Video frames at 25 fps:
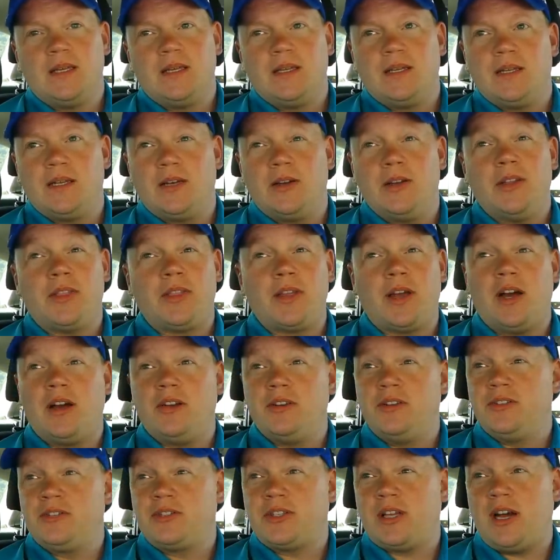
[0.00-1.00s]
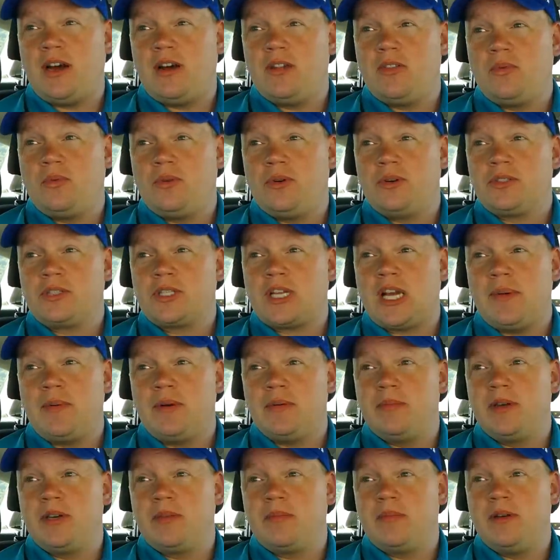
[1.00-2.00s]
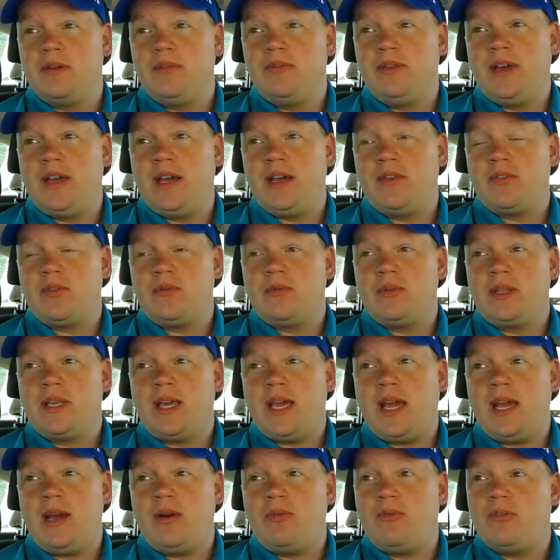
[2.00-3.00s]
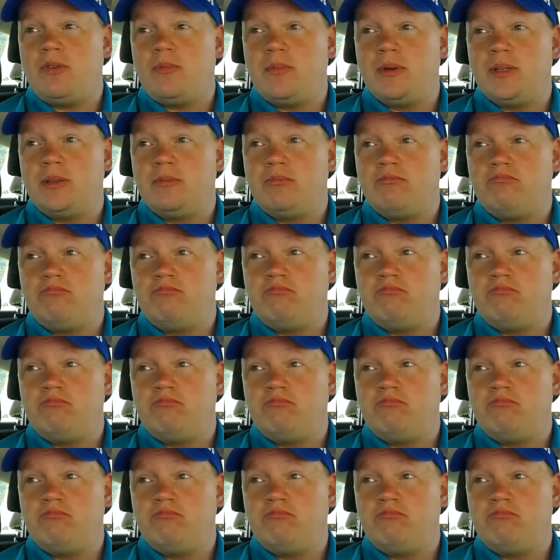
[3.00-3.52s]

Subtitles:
You know, you thought you saw the worst comic book movie ever with Catwoman.